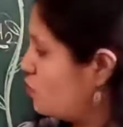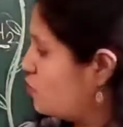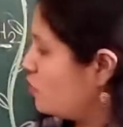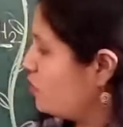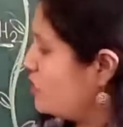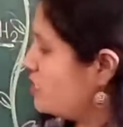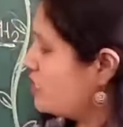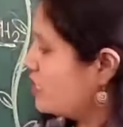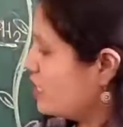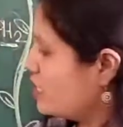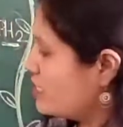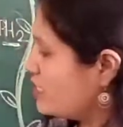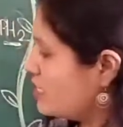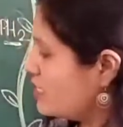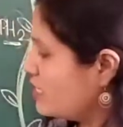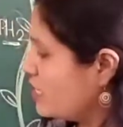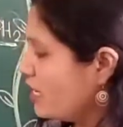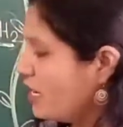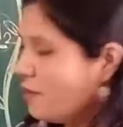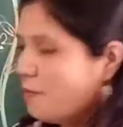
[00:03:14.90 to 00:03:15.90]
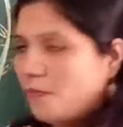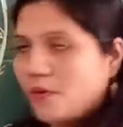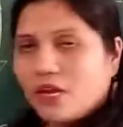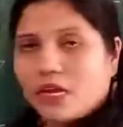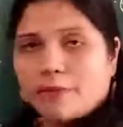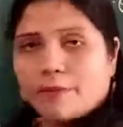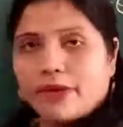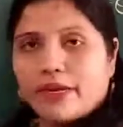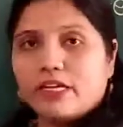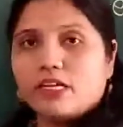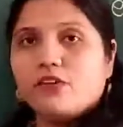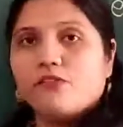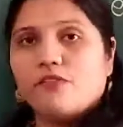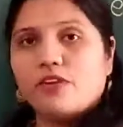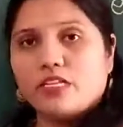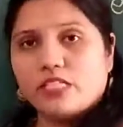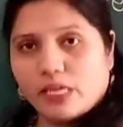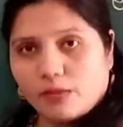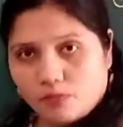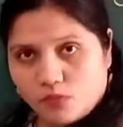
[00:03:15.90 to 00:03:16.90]
So this accessory pigment
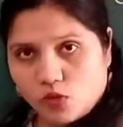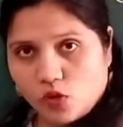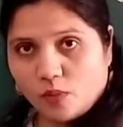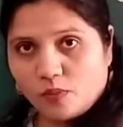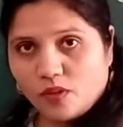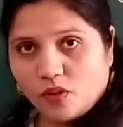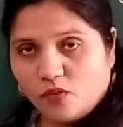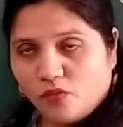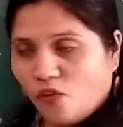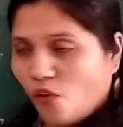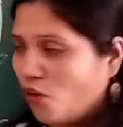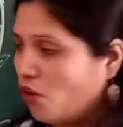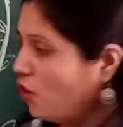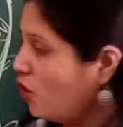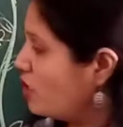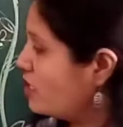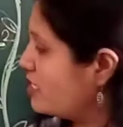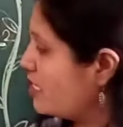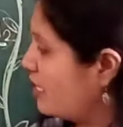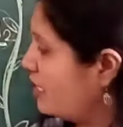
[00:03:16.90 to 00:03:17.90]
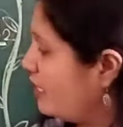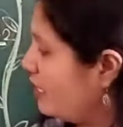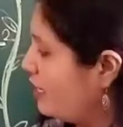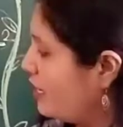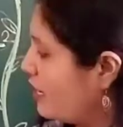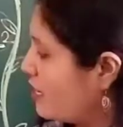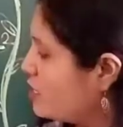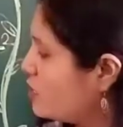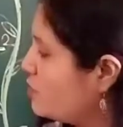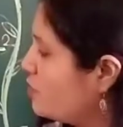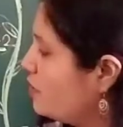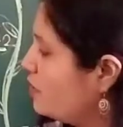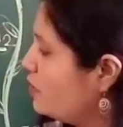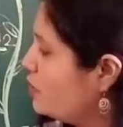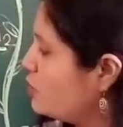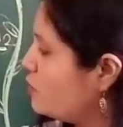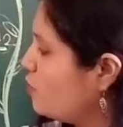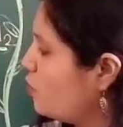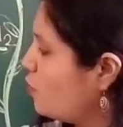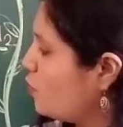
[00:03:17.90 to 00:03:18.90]
which absorb the photons and they transfer
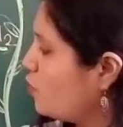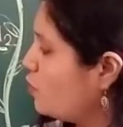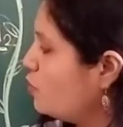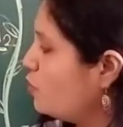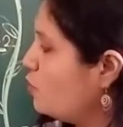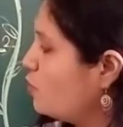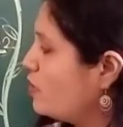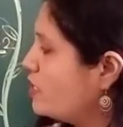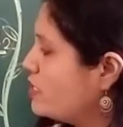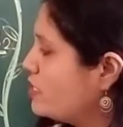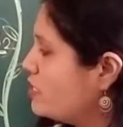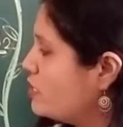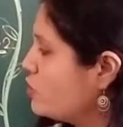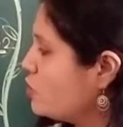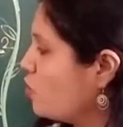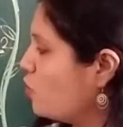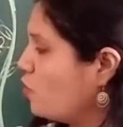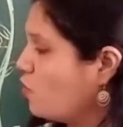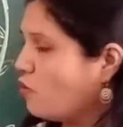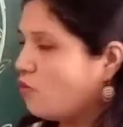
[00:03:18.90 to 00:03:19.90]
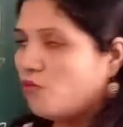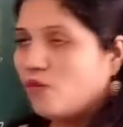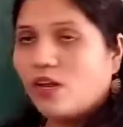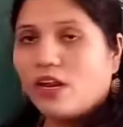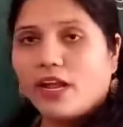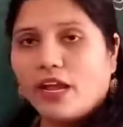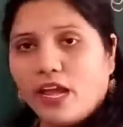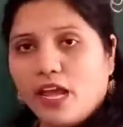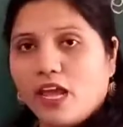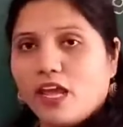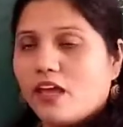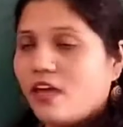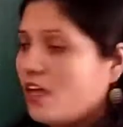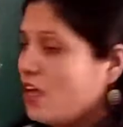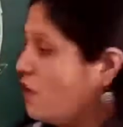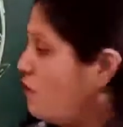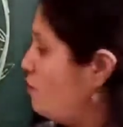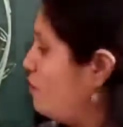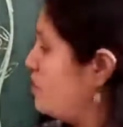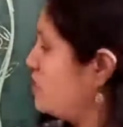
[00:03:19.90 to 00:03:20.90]
this photon towards this chlorophyll A,
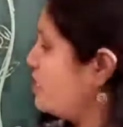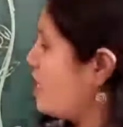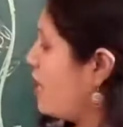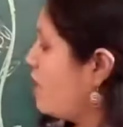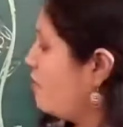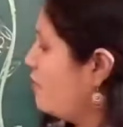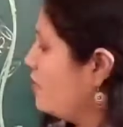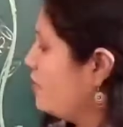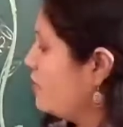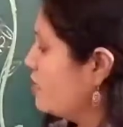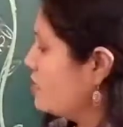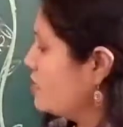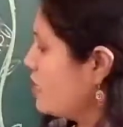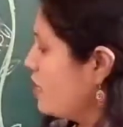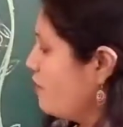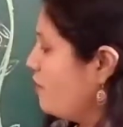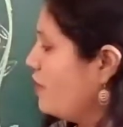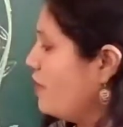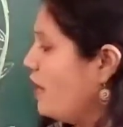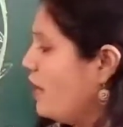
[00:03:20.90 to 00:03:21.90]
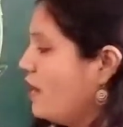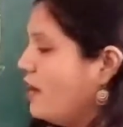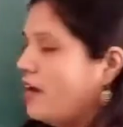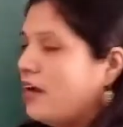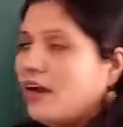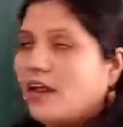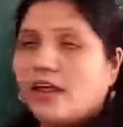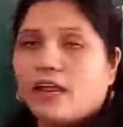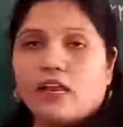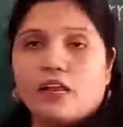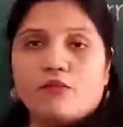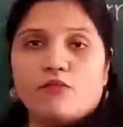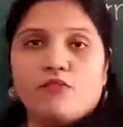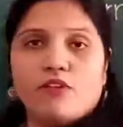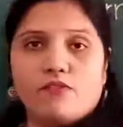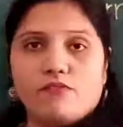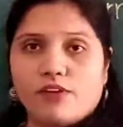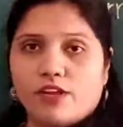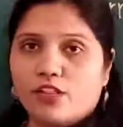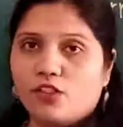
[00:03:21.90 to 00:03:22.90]
which having the 700 nm
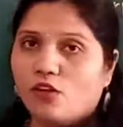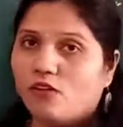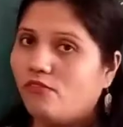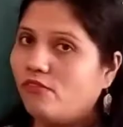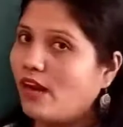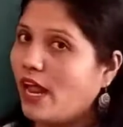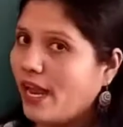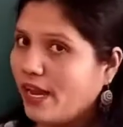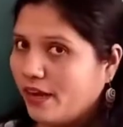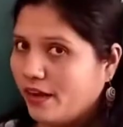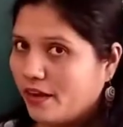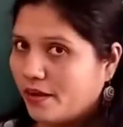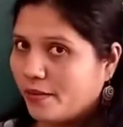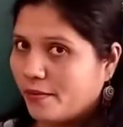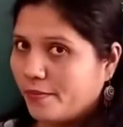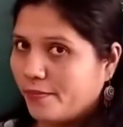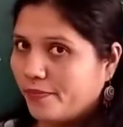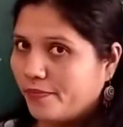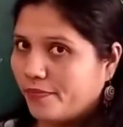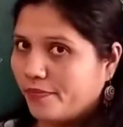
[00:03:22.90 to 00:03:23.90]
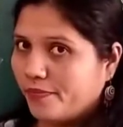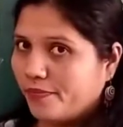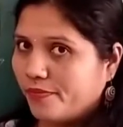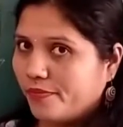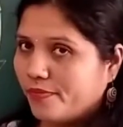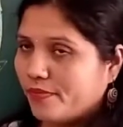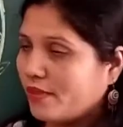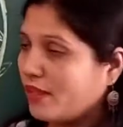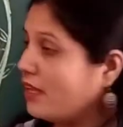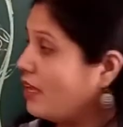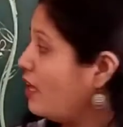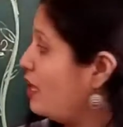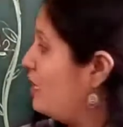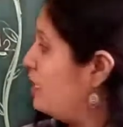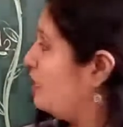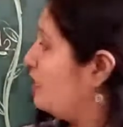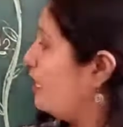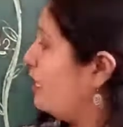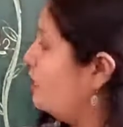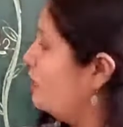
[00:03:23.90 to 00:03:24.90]
wavelength of light.
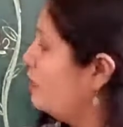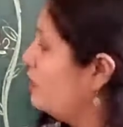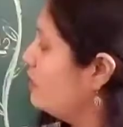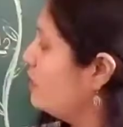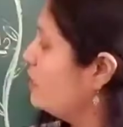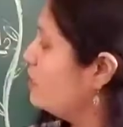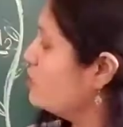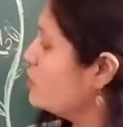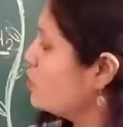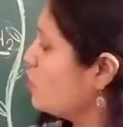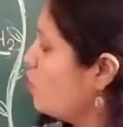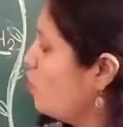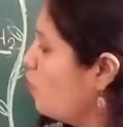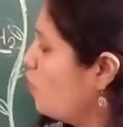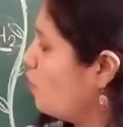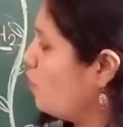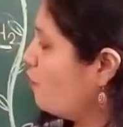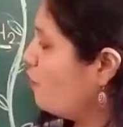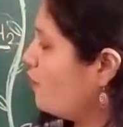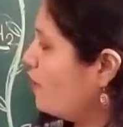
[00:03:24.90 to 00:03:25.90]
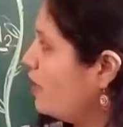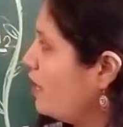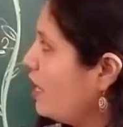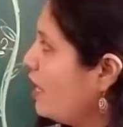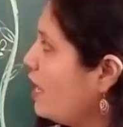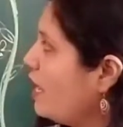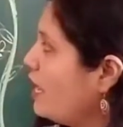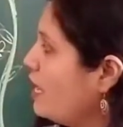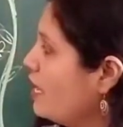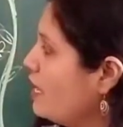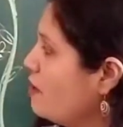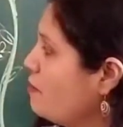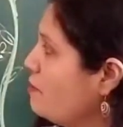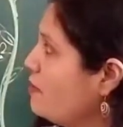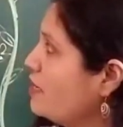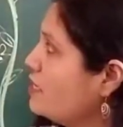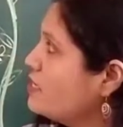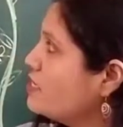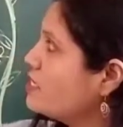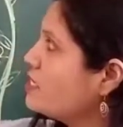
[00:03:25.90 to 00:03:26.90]
Then this chlorophyll A
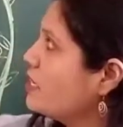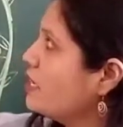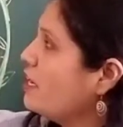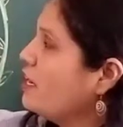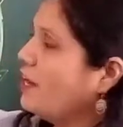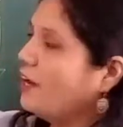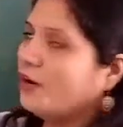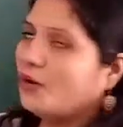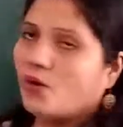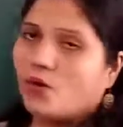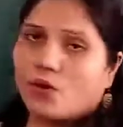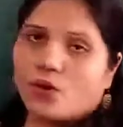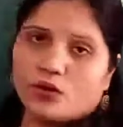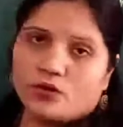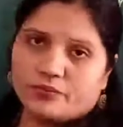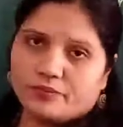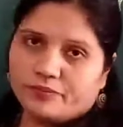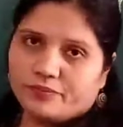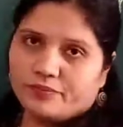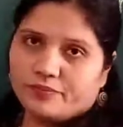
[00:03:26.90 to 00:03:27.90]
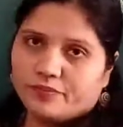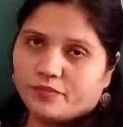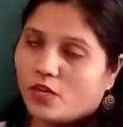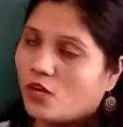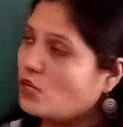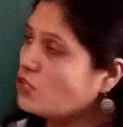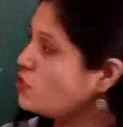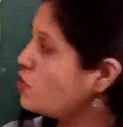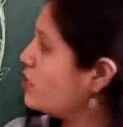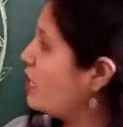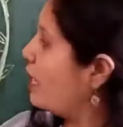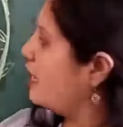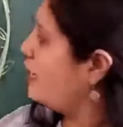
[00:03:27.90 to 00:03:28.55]
emits electron. So